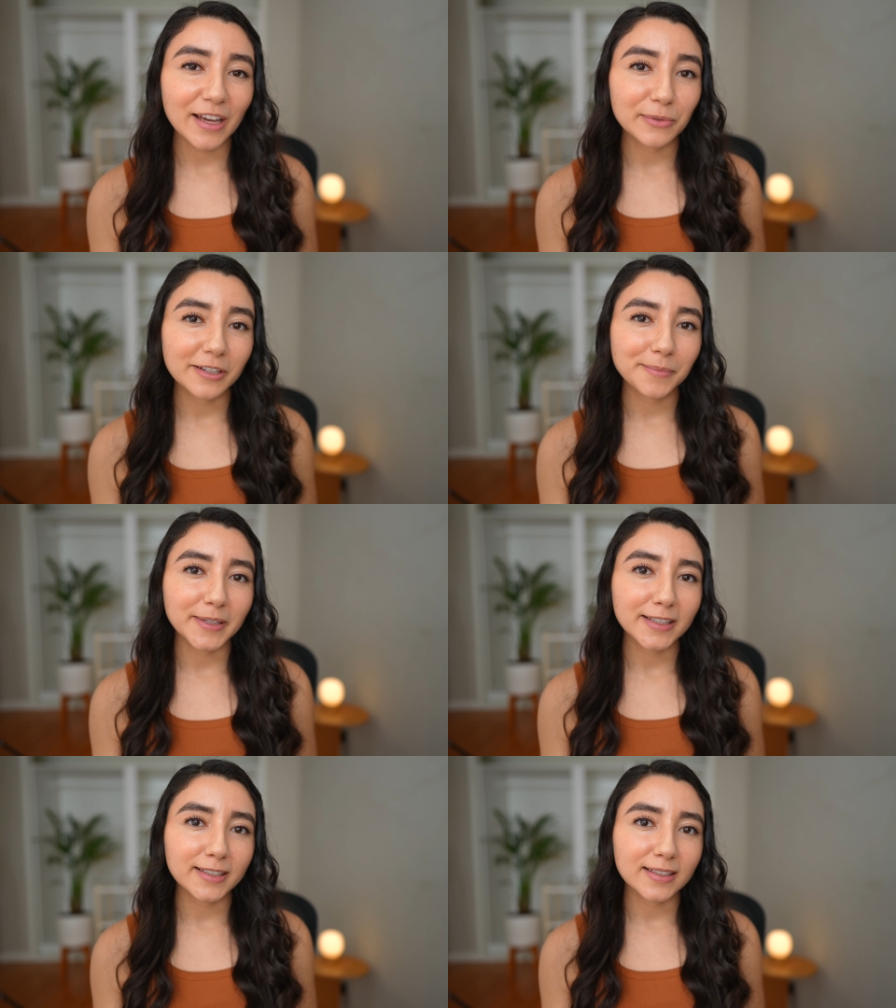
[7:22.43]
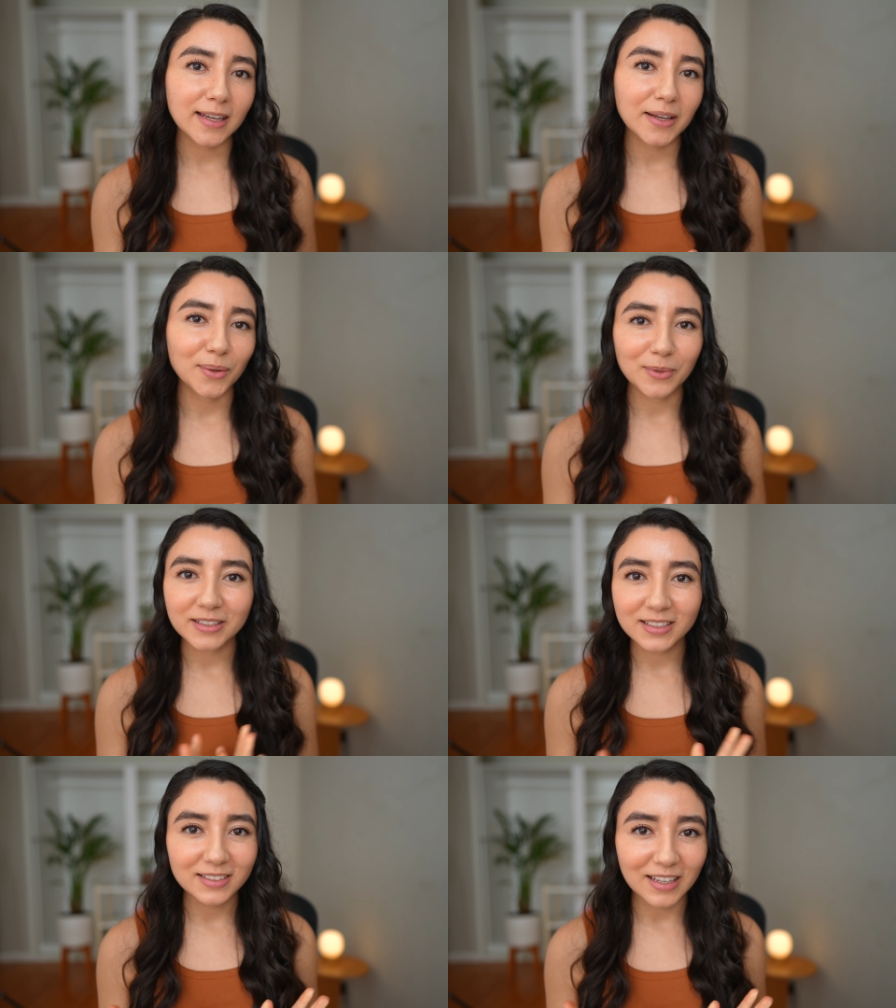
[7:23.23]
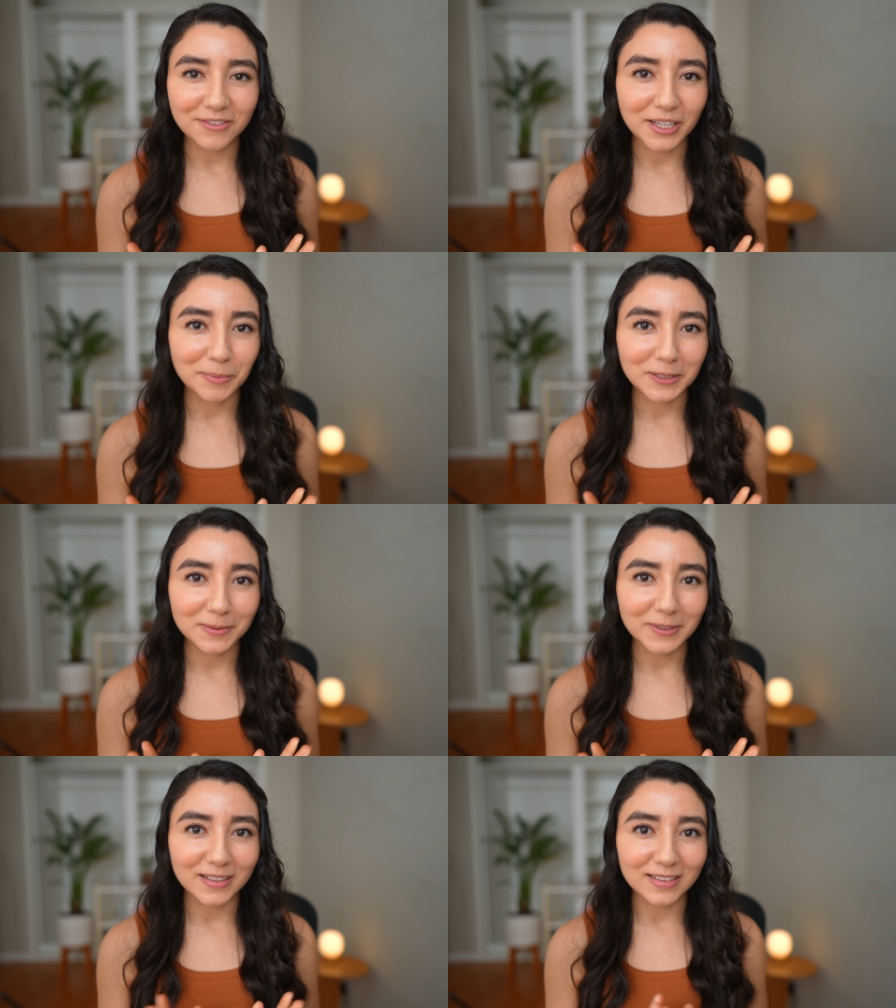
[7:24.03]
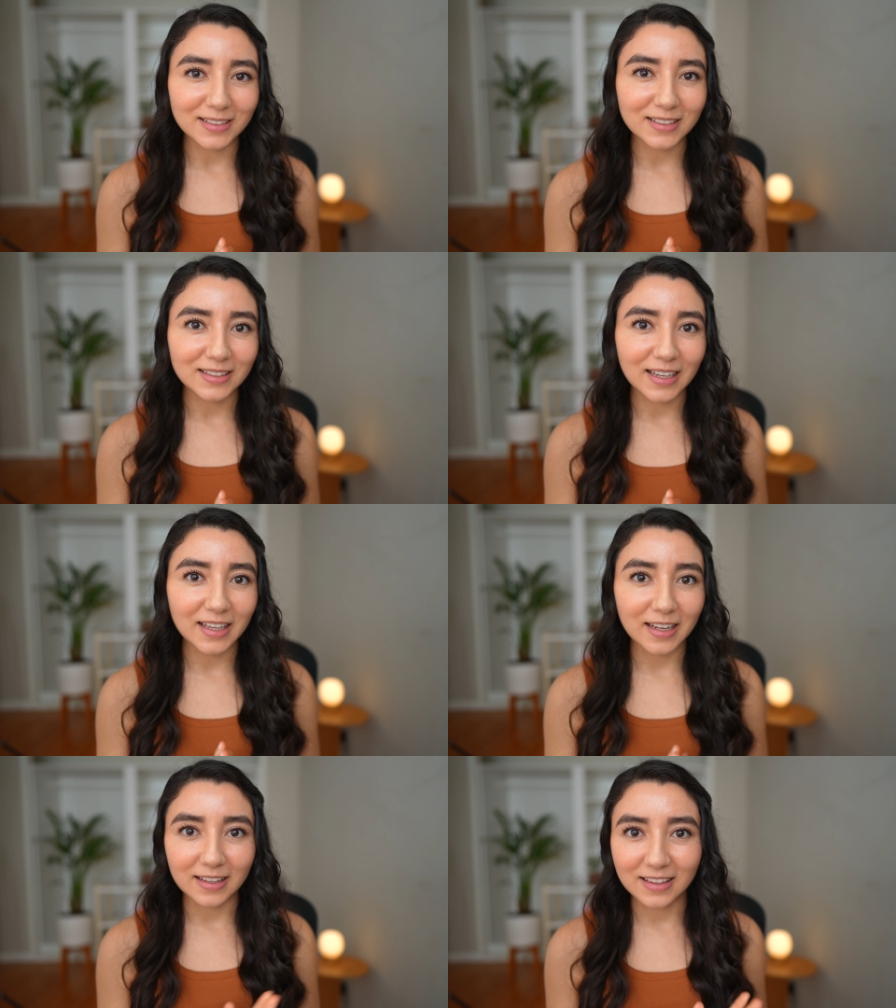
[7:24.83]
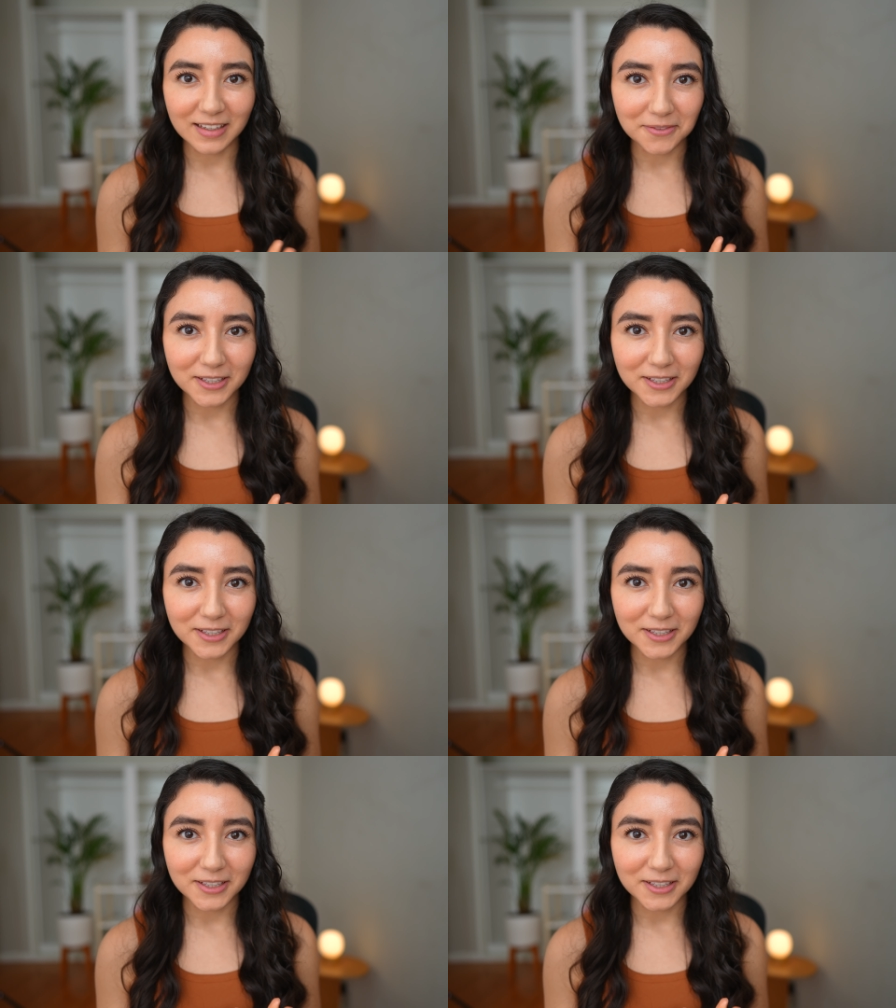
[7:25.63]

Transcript: That would have been a once-in-a-lifetime experience, unlike anything I've